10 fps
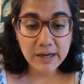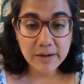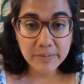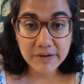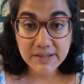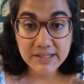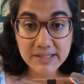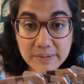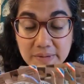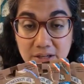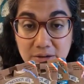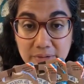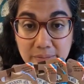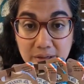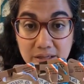But if this is something you
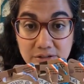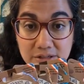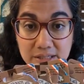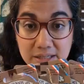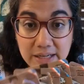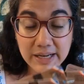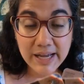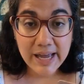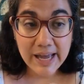might be interested in,